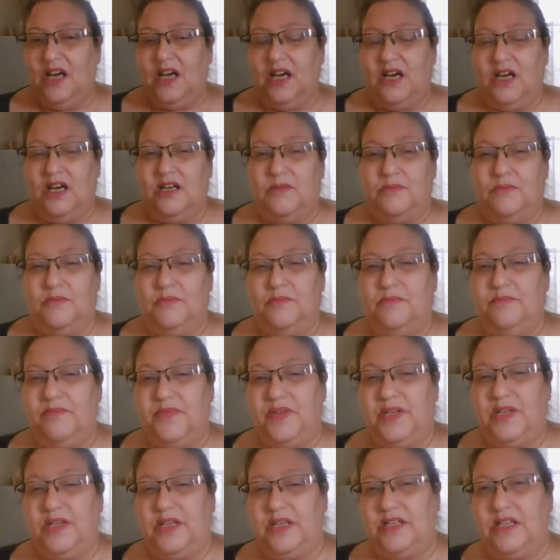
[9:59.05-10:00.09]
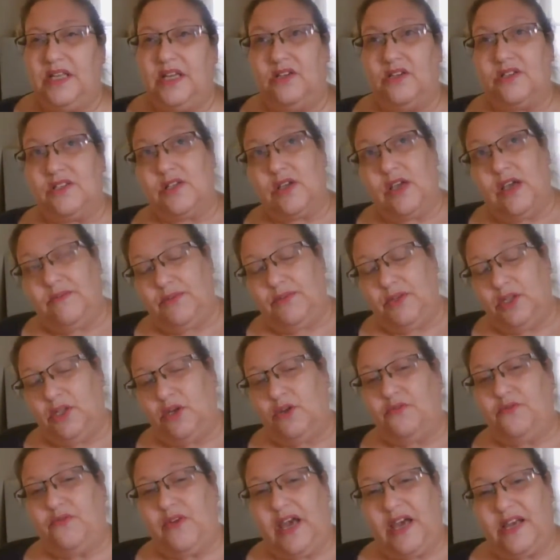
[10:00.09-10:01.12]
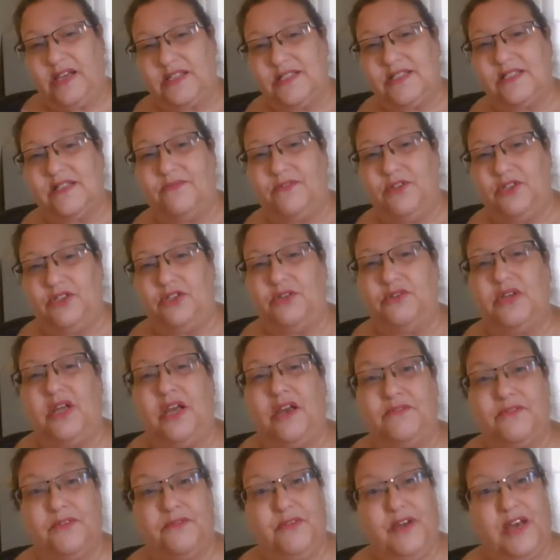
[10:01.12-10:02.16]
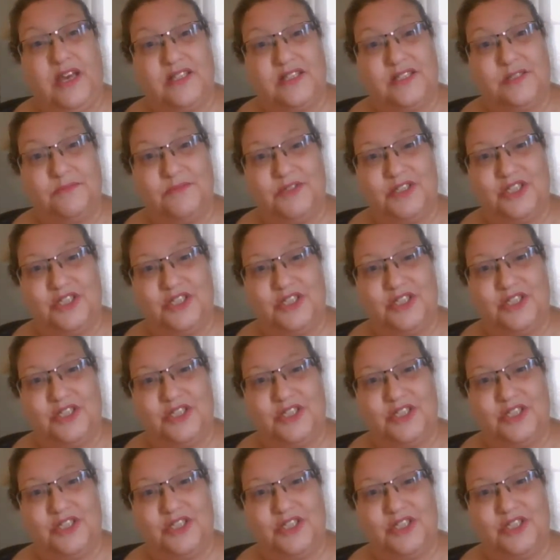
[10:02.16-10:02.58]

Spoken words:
And they also have HelloFax if you don't have a fax